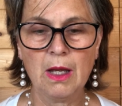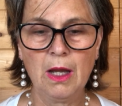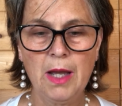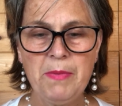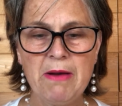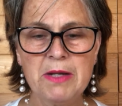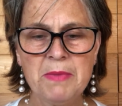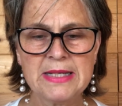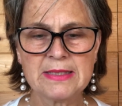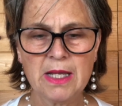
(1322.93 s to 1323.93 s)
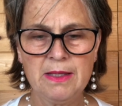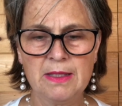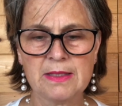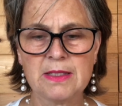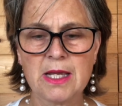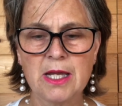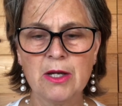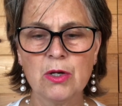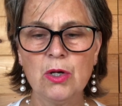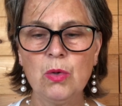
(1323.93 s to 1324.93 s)
"I buried my son this
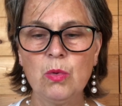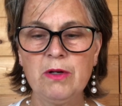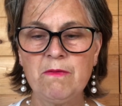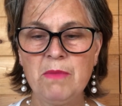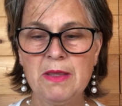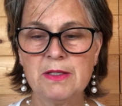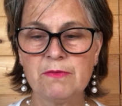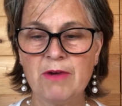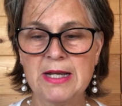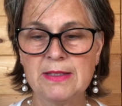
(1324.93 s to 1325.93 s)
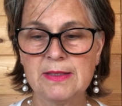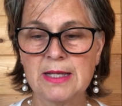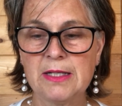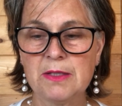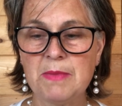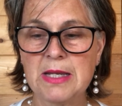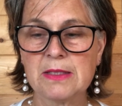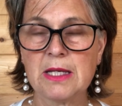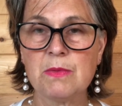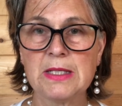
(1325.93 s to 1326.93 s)
year," one of Mother's friends said to me as
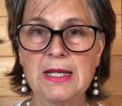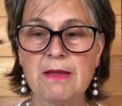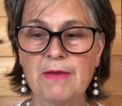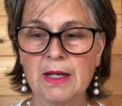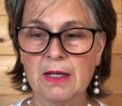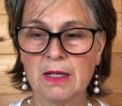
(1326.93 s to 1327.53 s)
he was leaving.